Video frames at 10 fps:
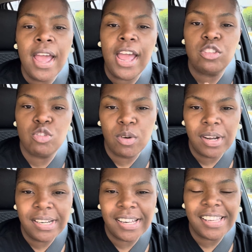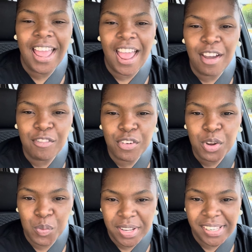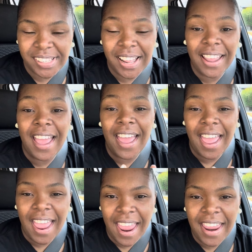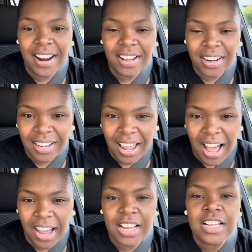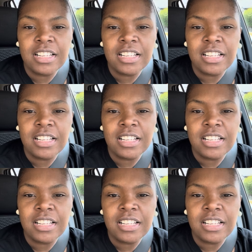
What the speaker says: And join us every Wednesday at 8 o'clock.